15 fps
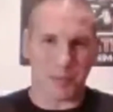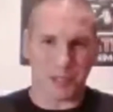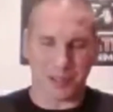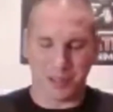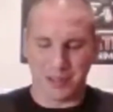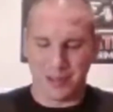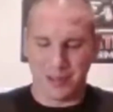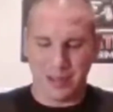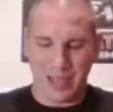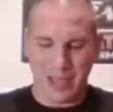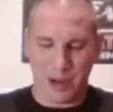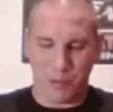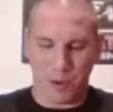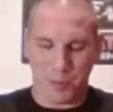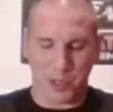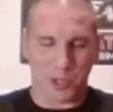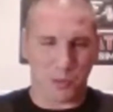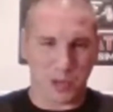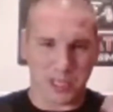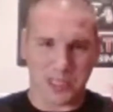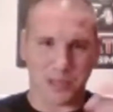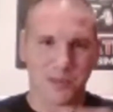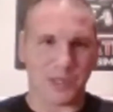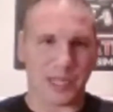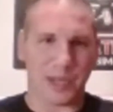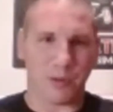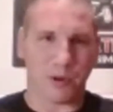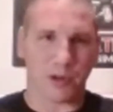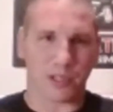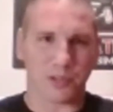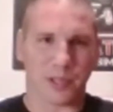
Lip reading: I'm on the range every day at work,